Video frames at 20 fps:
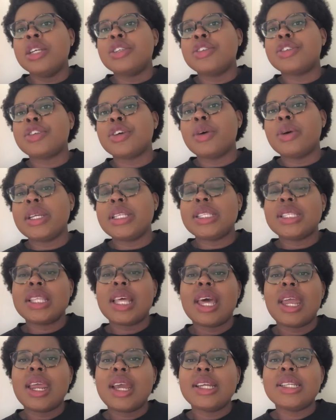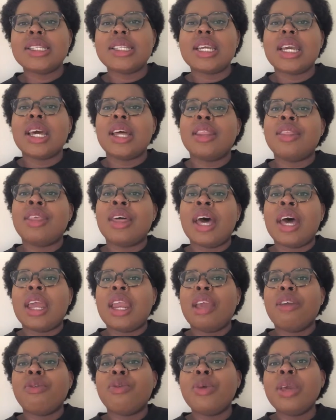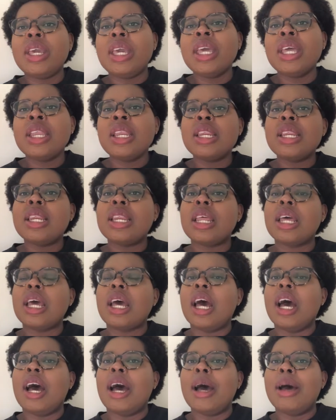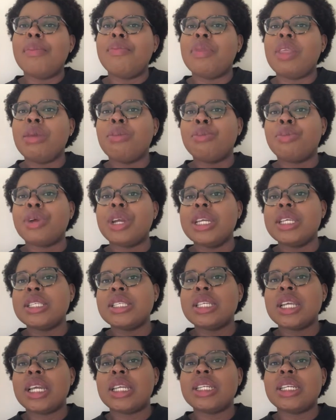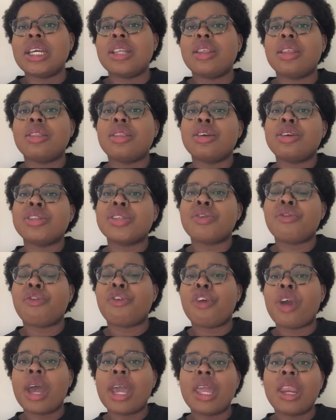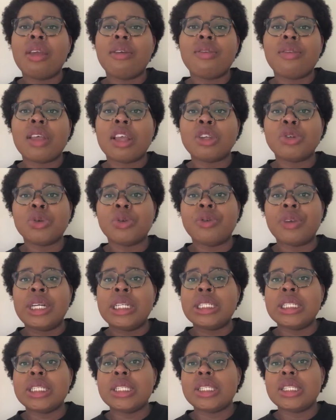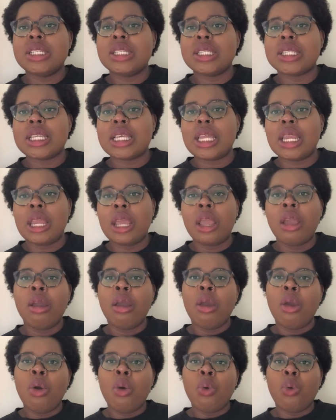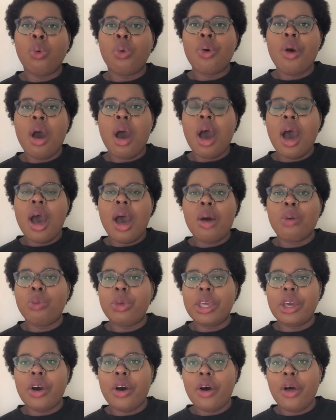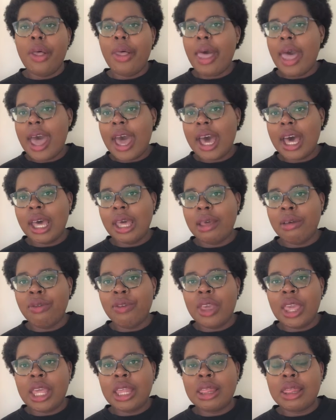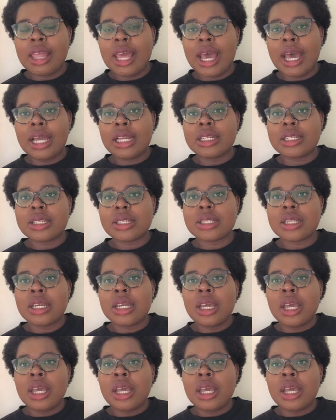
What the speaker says: So it's that idea that if we can embrace the idea that there's a variety of sexual fantasies that we all have, and that